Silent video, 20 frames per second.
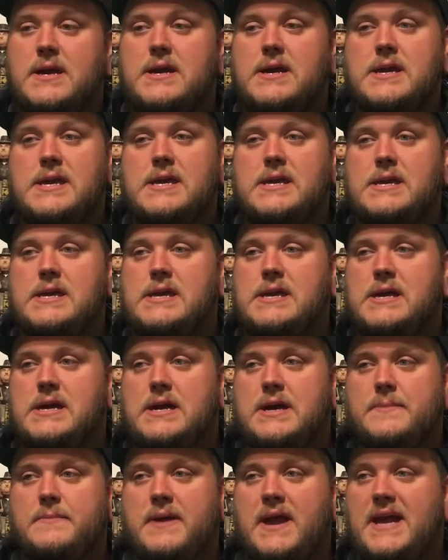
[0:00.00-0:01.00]
He
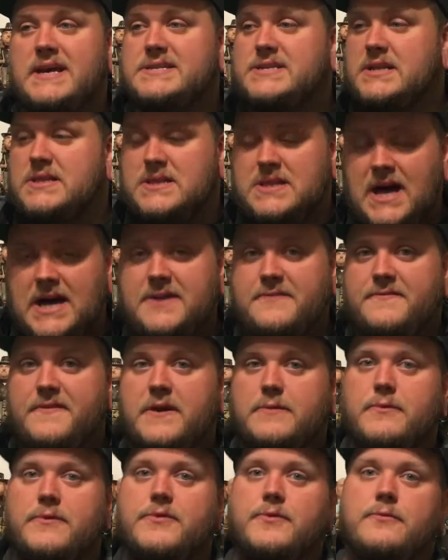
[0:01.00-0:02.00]
has a lot of
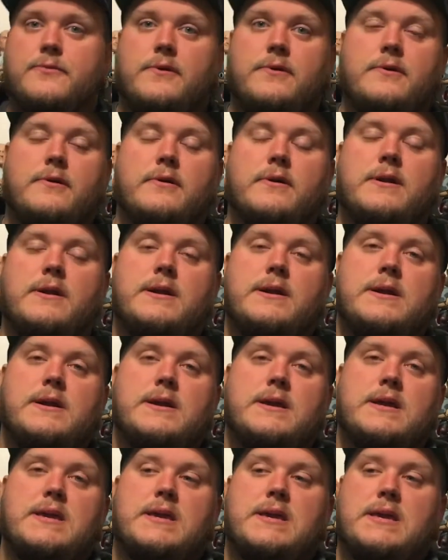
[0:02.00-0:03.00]
fun with the role.
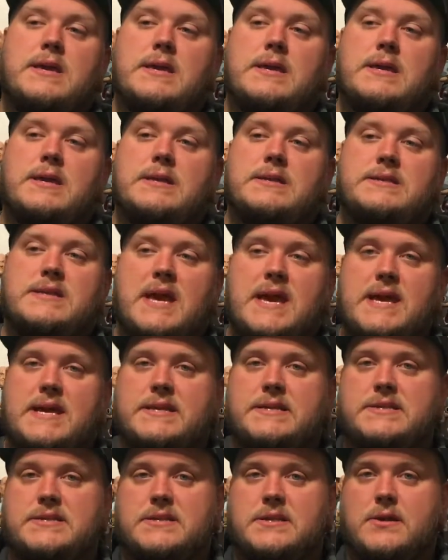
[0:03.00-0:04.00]
He
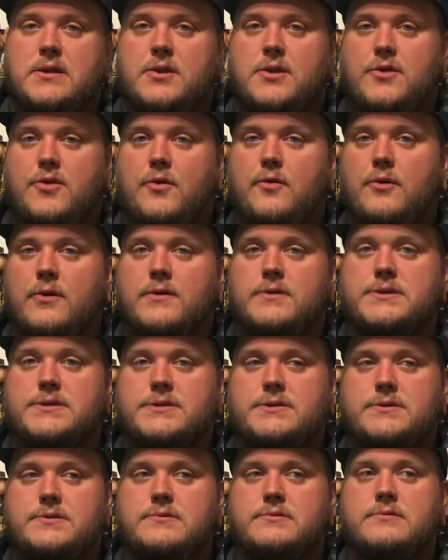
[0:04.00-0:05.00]
takes Thor
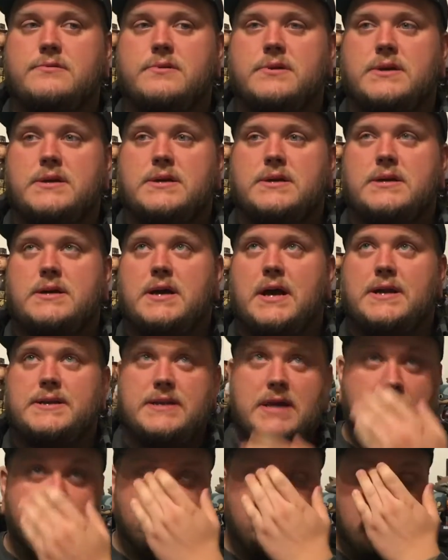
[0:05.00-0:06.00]
to
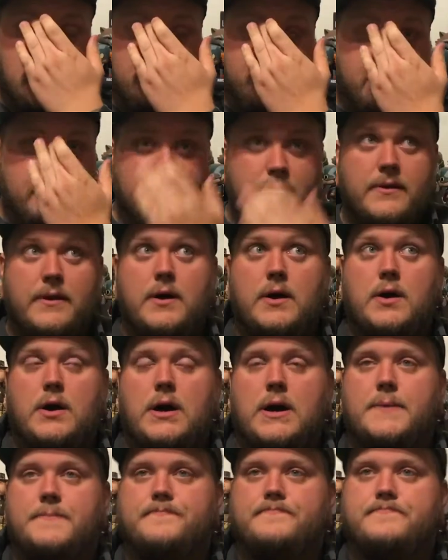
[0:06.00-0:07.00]
another
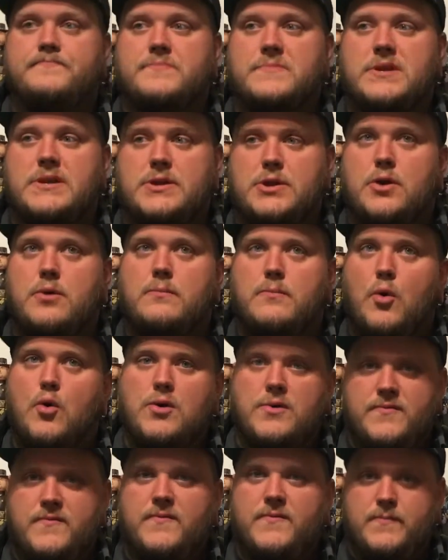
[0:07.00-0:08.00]
level,
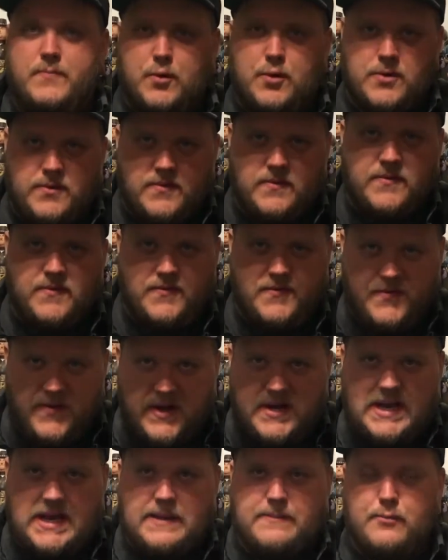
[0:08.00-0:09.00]
more
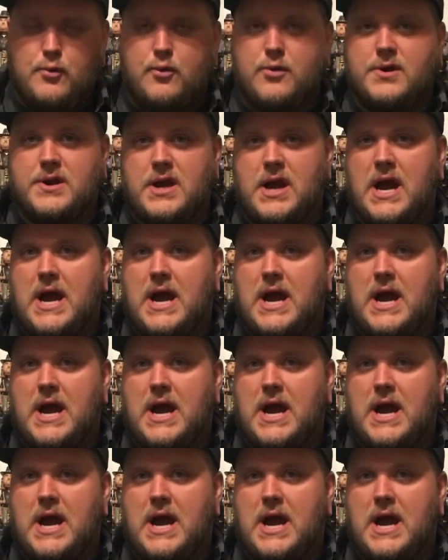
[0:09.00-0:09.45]
funny, more